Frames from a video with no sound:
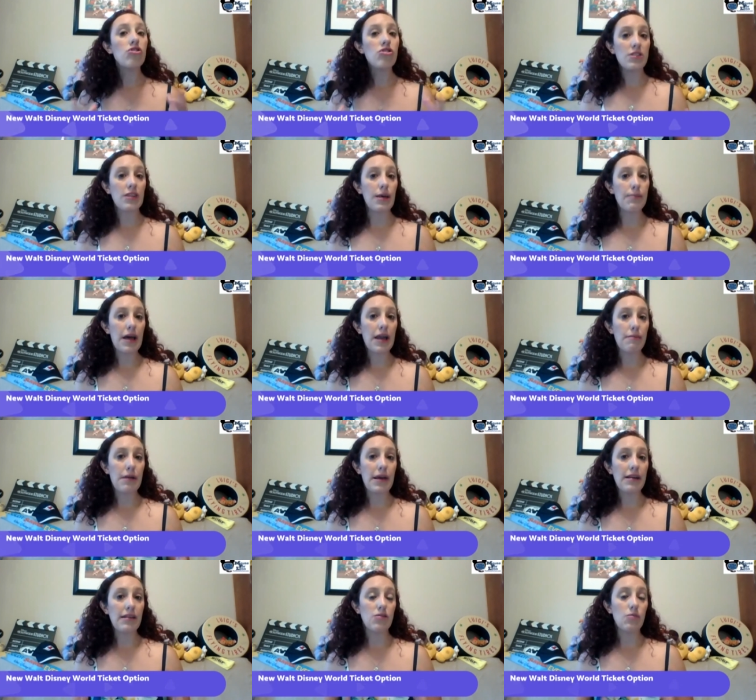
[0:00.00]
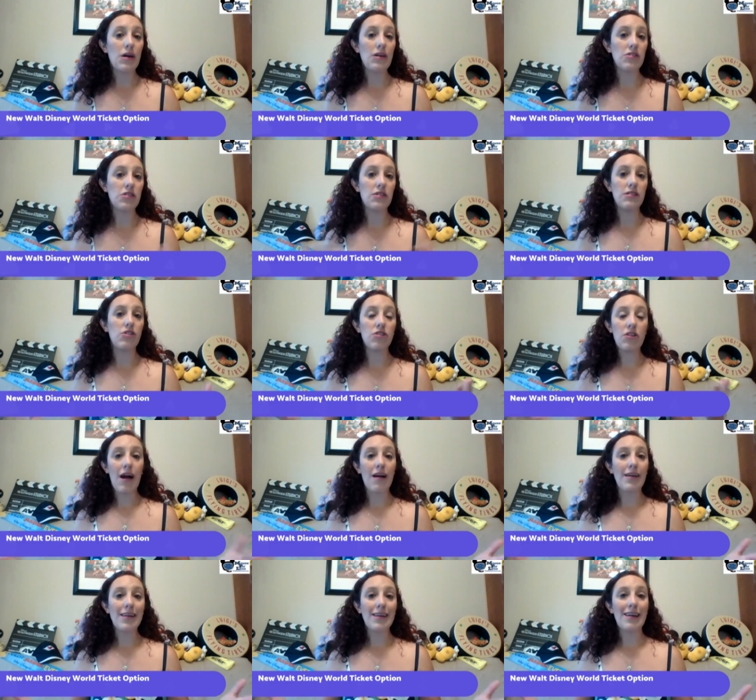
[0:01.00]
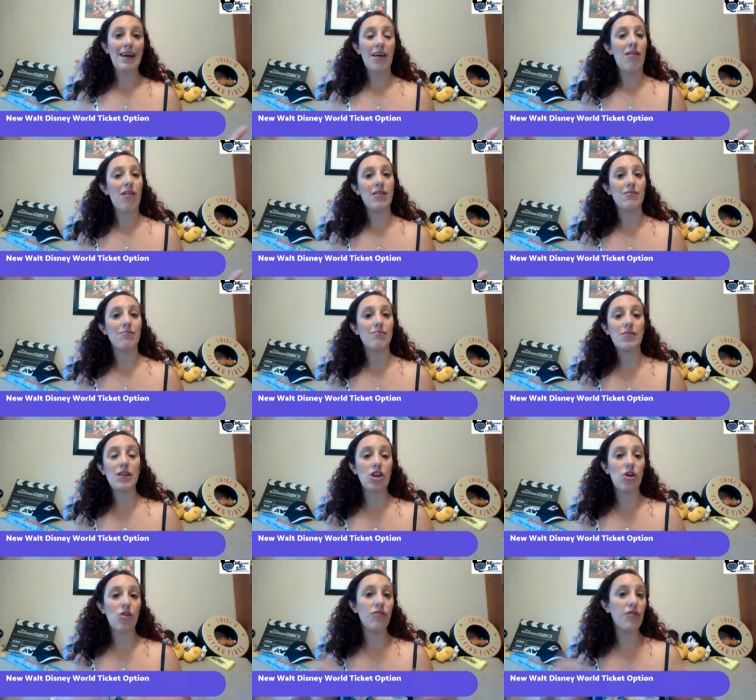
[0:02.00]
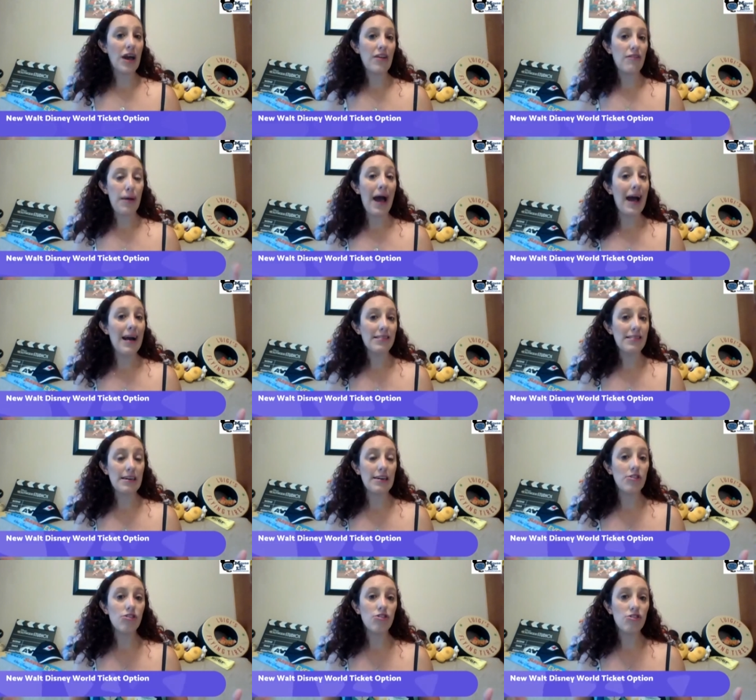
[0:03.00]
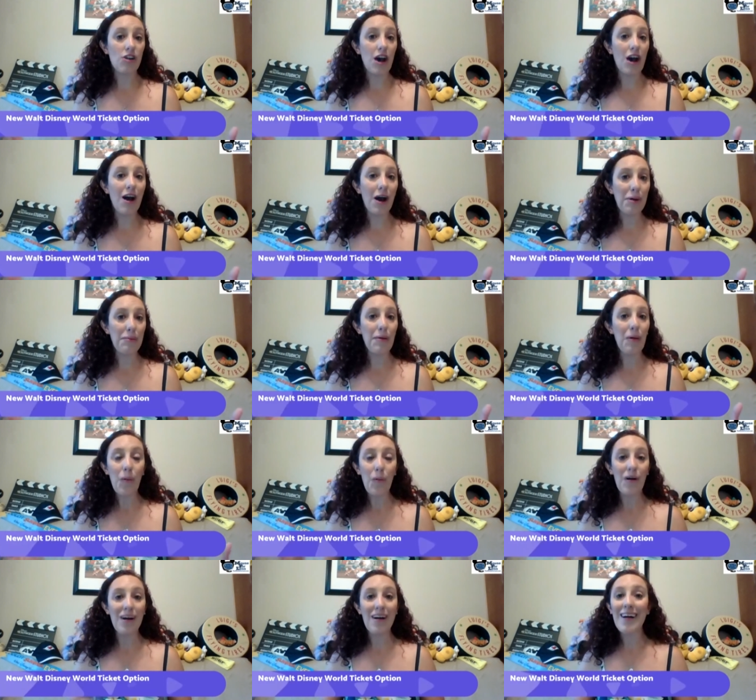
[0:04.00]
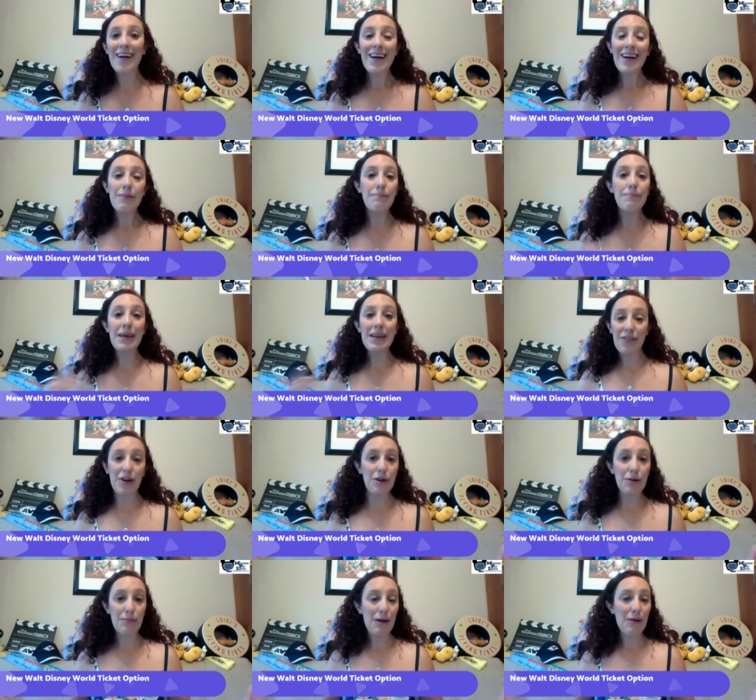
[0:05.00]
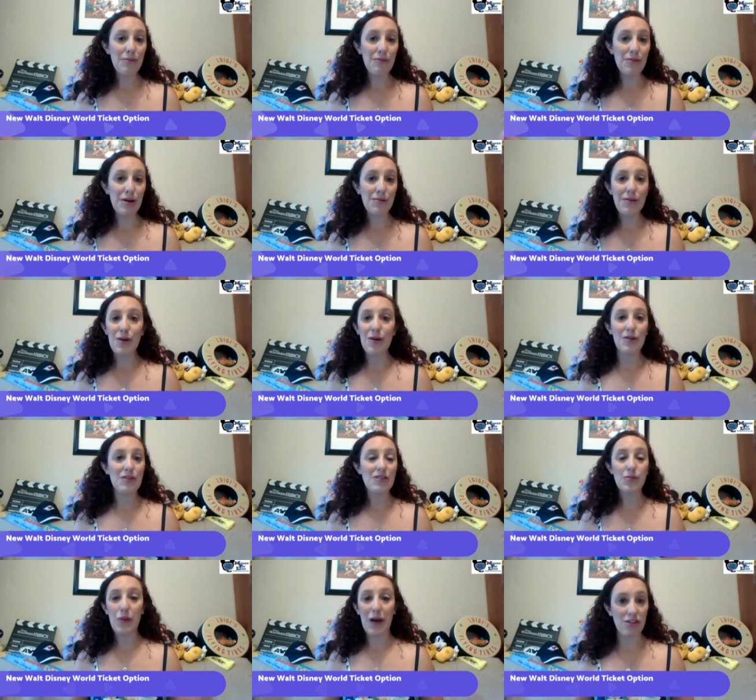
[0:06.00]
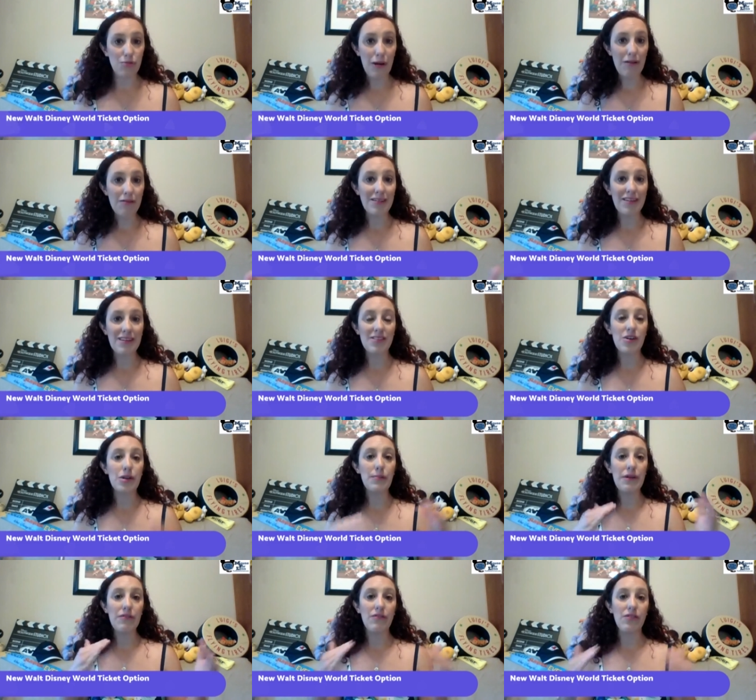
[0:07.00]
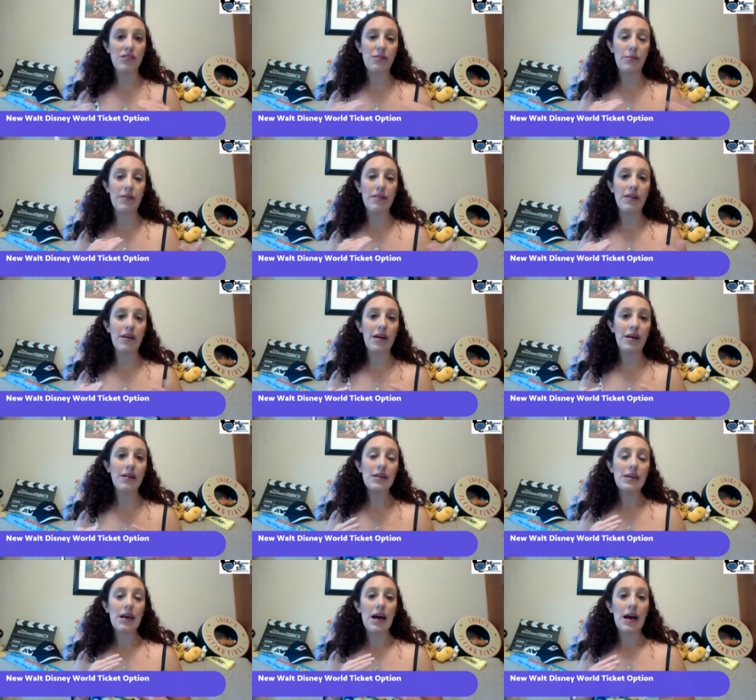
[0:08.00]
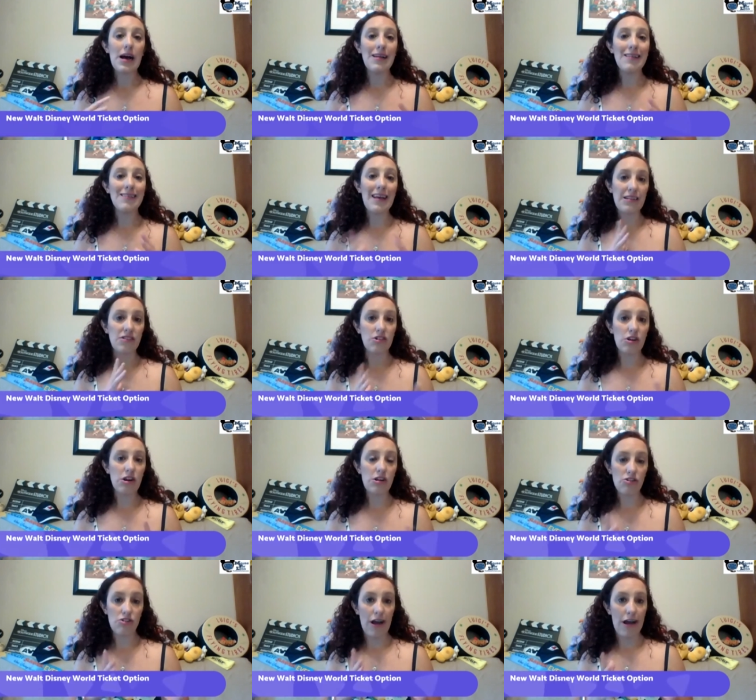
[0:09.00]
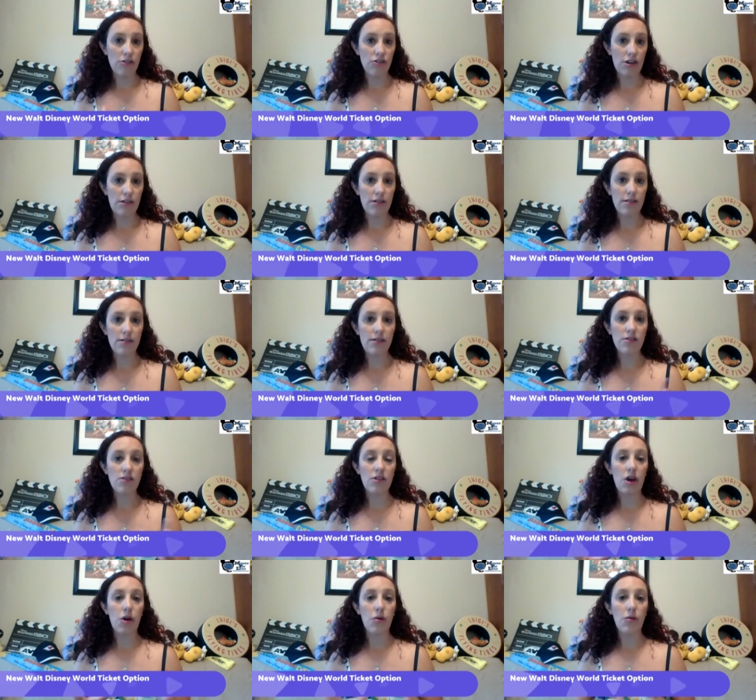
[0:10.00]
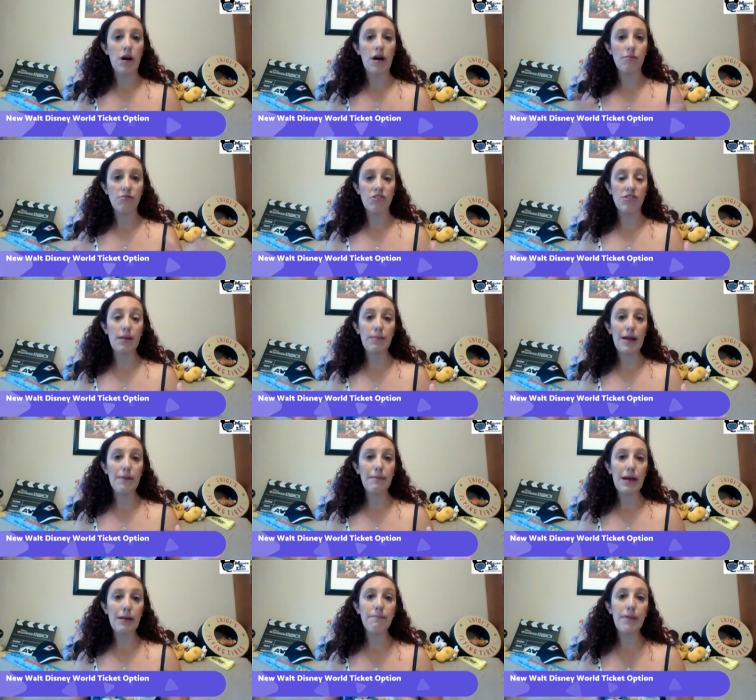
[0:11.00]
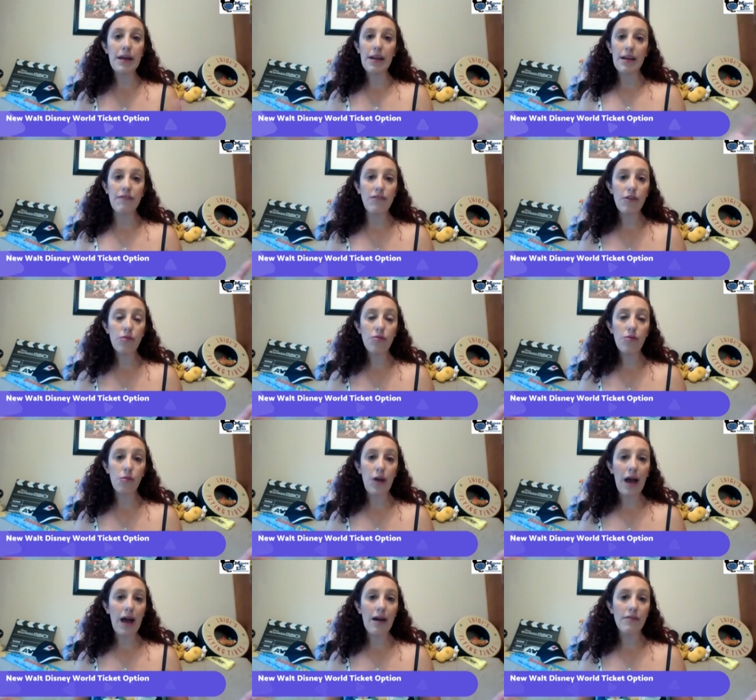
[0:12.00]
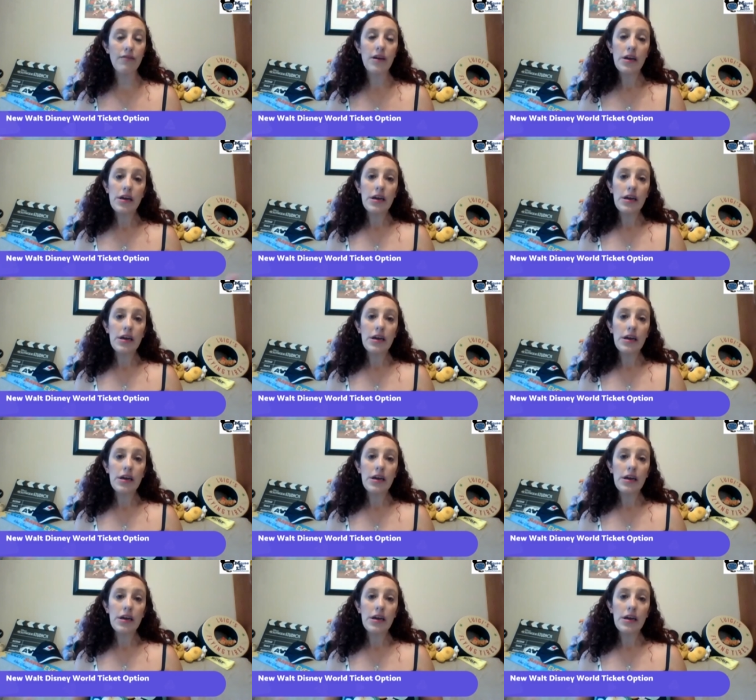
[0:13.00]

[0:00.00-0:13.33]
just keep that in mind as well. So you're not going to get on, Flight of Passage or Big Thunder Mountain Railroad or Splash Mountain. It's going to be for some of the lesser attractions. So just keep that in mind. But if you do have